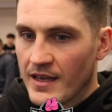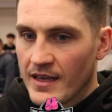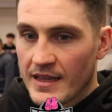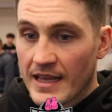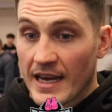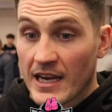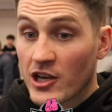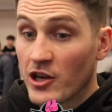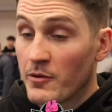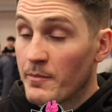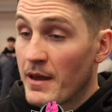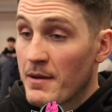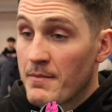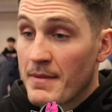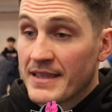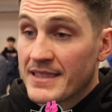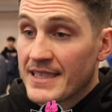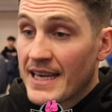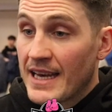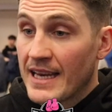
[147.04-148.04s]
That could be a
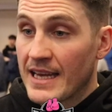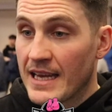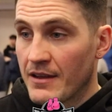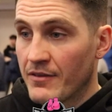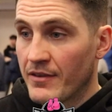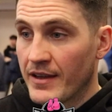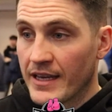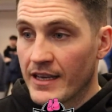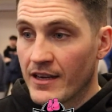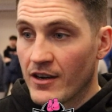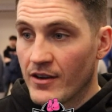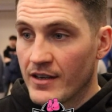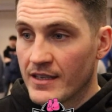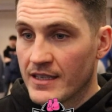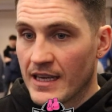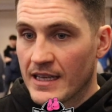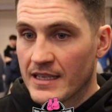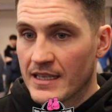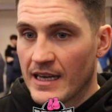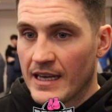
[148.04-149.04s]
mentality thing,
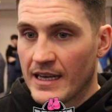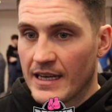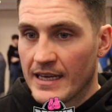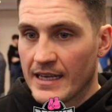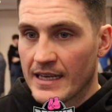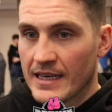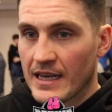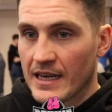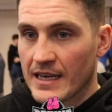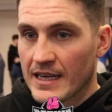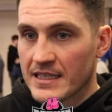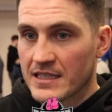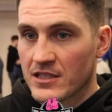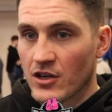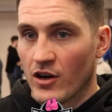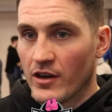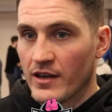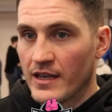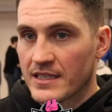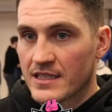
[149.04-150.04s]
and like it's
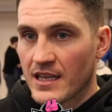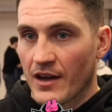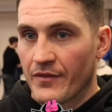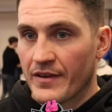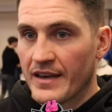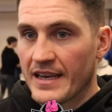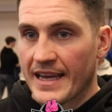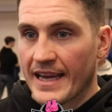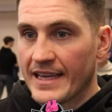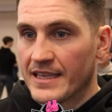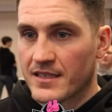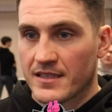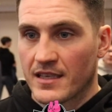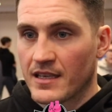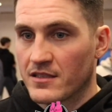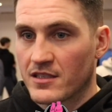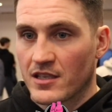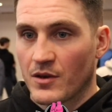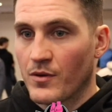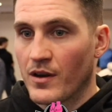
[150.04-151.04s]
nothing
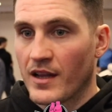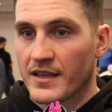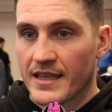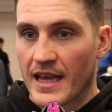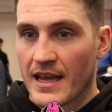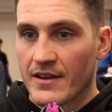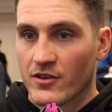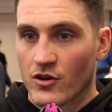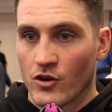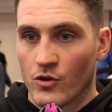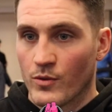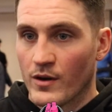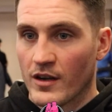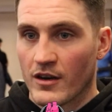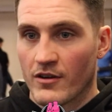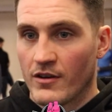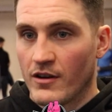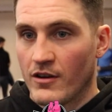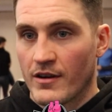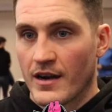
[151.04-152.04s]
against someone like Dave Caldwell
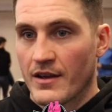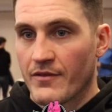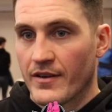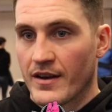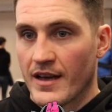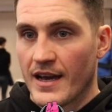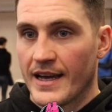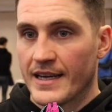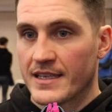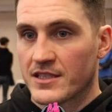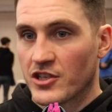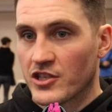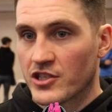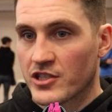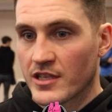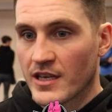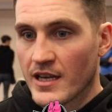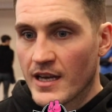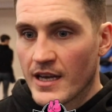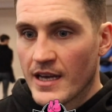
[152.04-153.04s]
or anything like
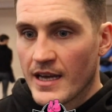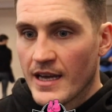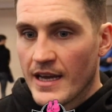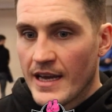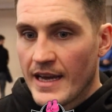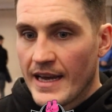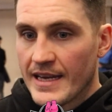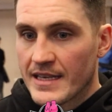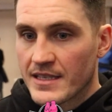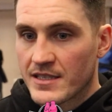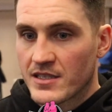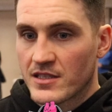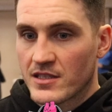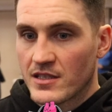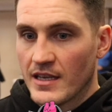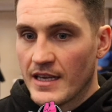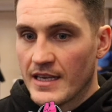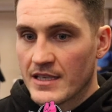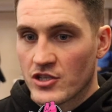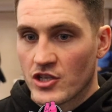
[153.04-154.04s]
that.
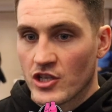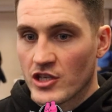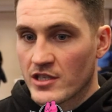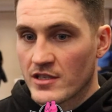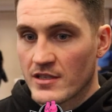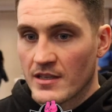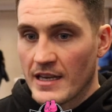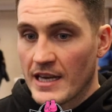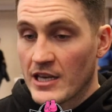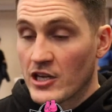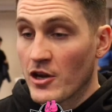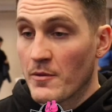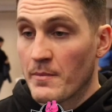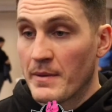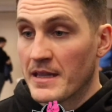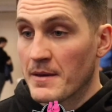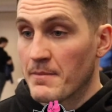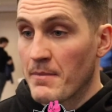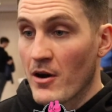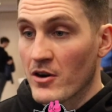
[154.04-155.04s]
It's just it could
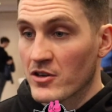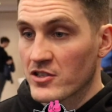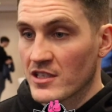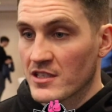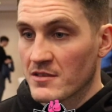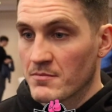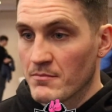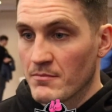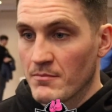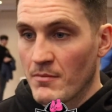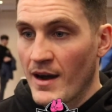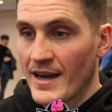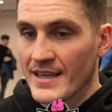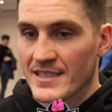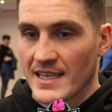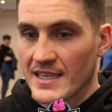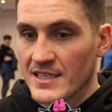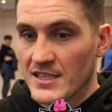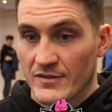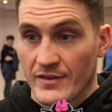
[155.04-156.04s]
be the boxer's
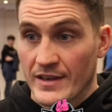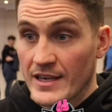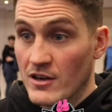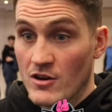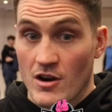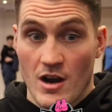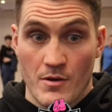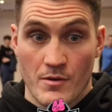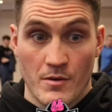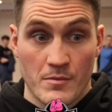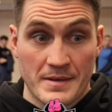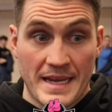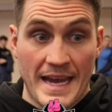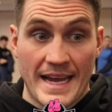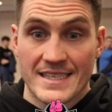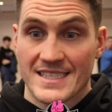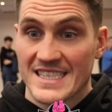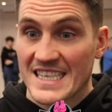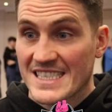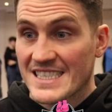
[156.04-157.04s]
mindset, just thinking, all right, well, I'm
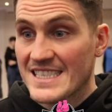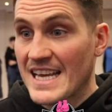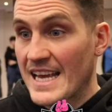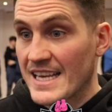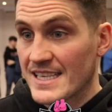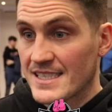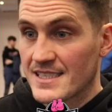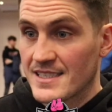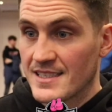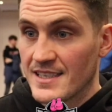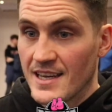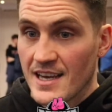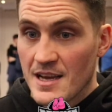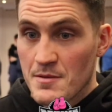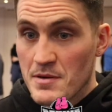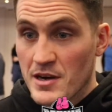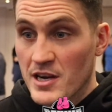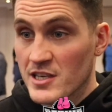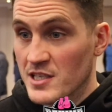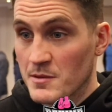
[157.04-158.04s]
getting success
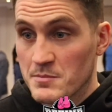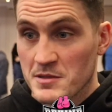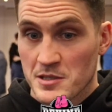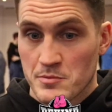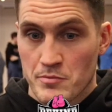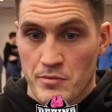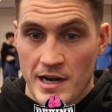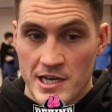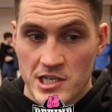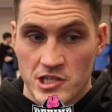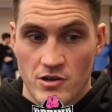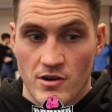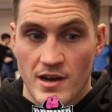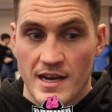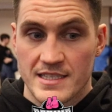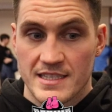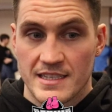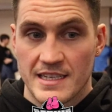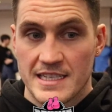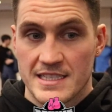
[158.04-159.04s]
because I'm just
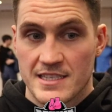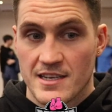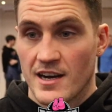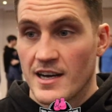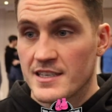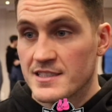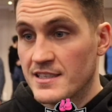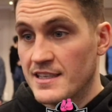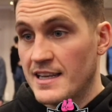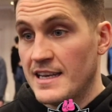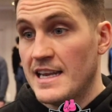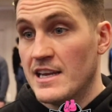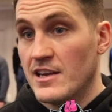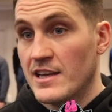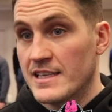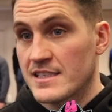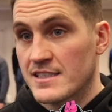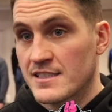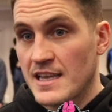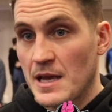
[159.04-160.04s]
pressurising these guys, and then
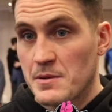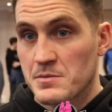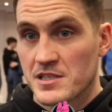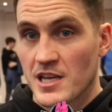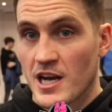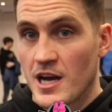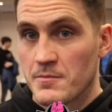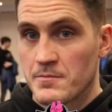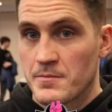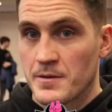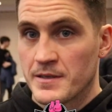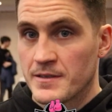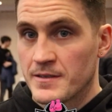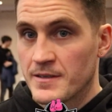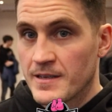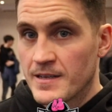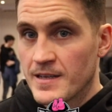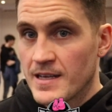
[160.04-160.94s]
he steps up and